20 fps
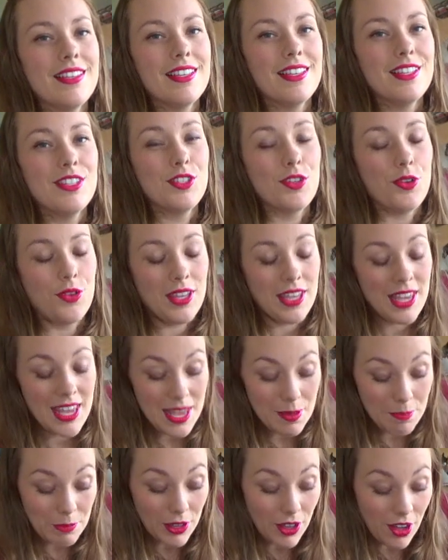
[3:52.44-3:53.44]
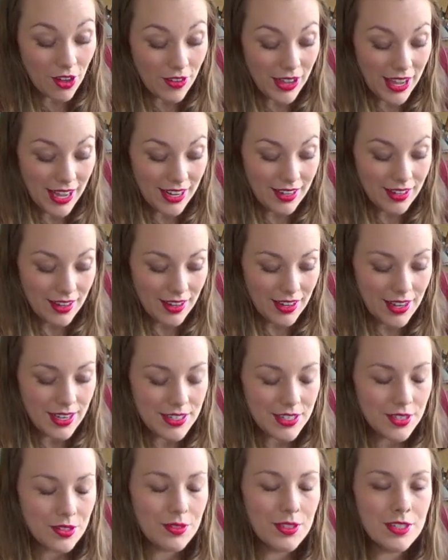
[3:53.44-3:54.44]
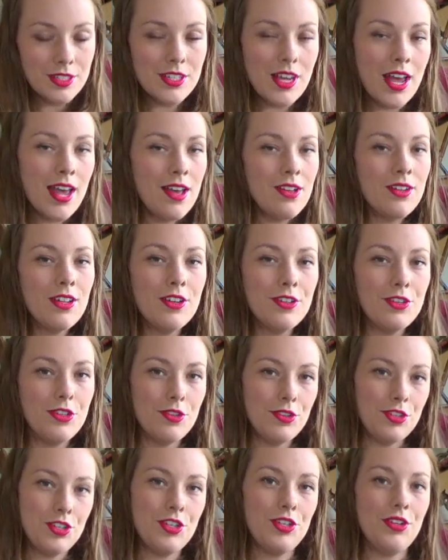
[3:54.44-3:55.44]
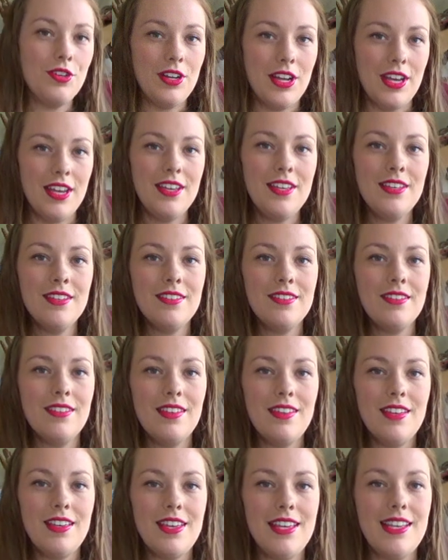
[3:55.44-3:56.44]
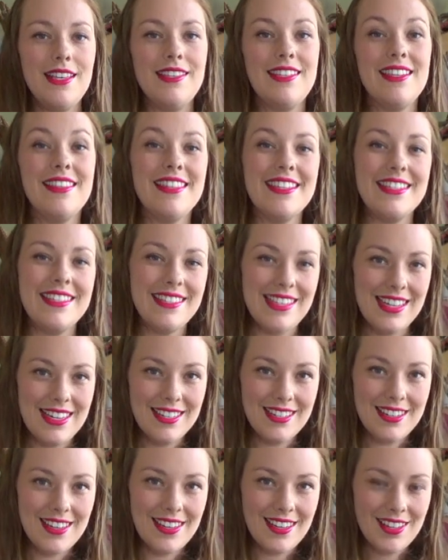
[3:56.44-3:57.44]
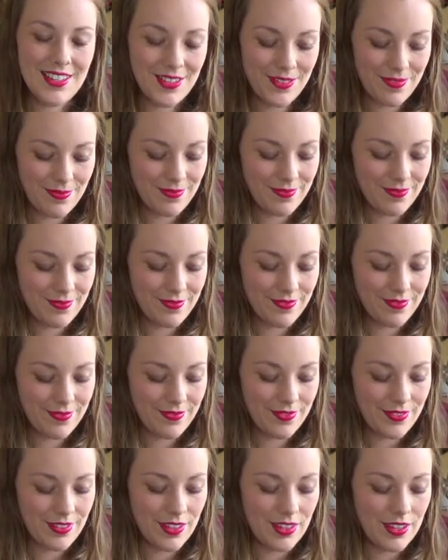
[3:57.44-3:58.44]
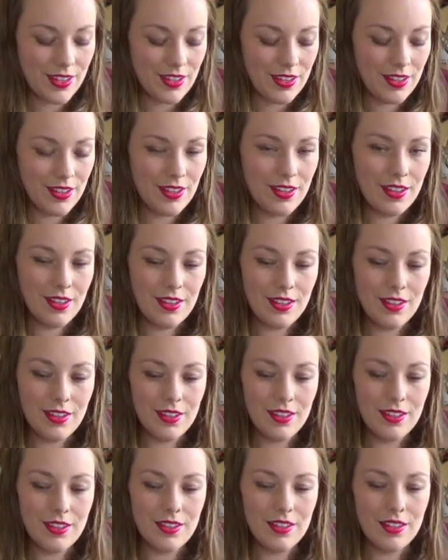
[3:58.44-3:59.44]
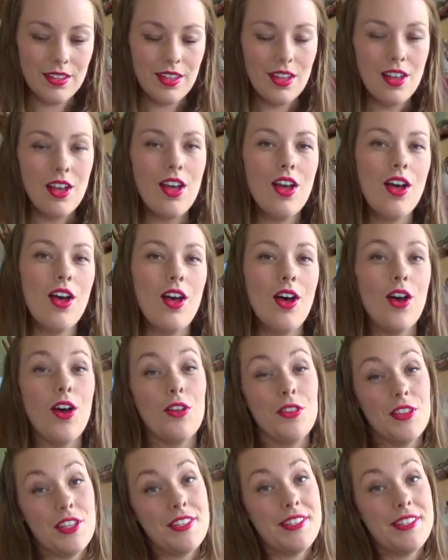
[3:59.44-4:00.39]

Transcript: So keep going until the dial on your tuner is in the center, on the